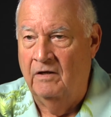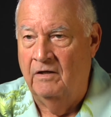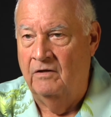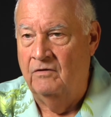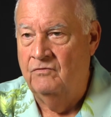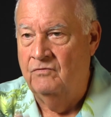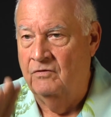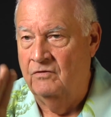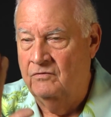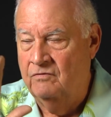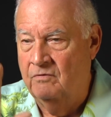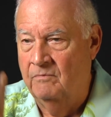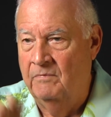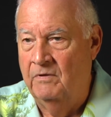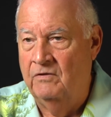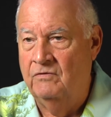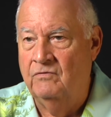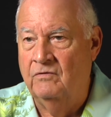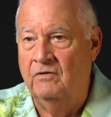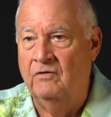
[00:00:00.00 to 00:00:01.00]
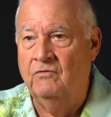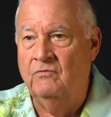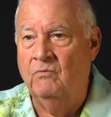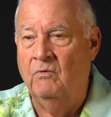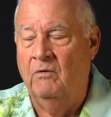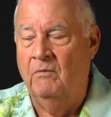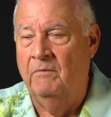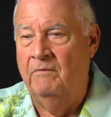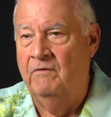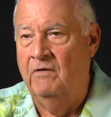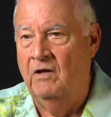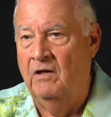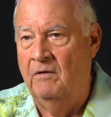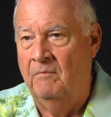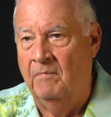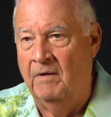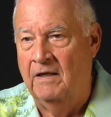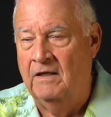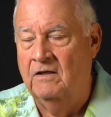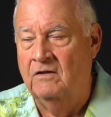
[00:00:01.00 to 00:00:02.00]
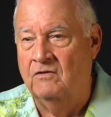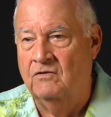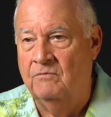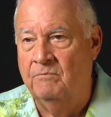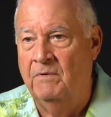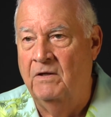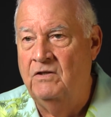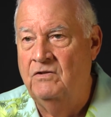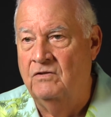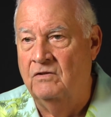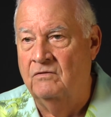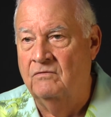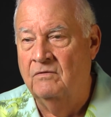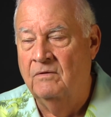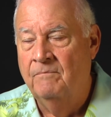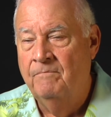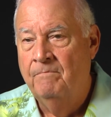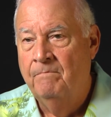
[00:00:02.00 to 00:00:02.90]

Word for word: the insurance commissioner, this is what we've done, and making speeches,